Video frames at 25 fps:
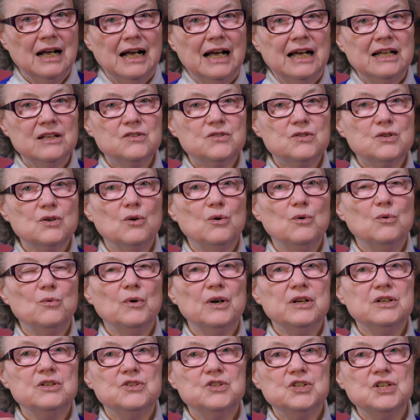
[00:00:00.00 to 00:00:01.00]
And so
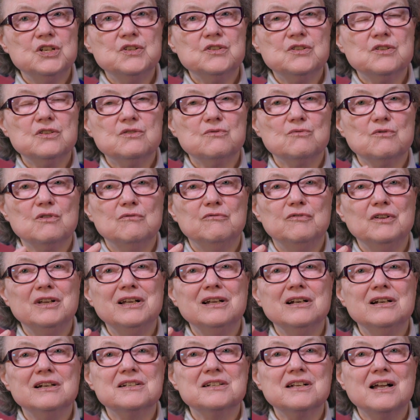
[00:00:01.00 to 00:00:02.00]
when Jesus
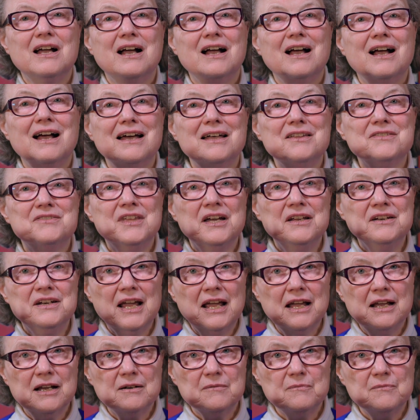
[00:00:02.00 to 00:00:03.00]
revealed the
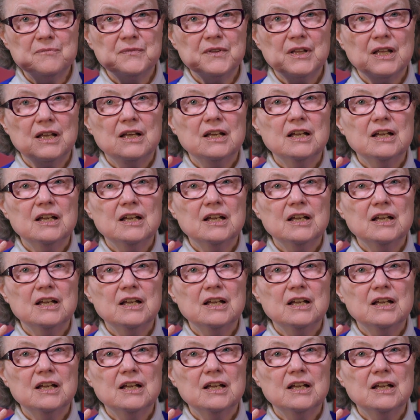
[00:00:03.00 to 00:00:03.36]
name,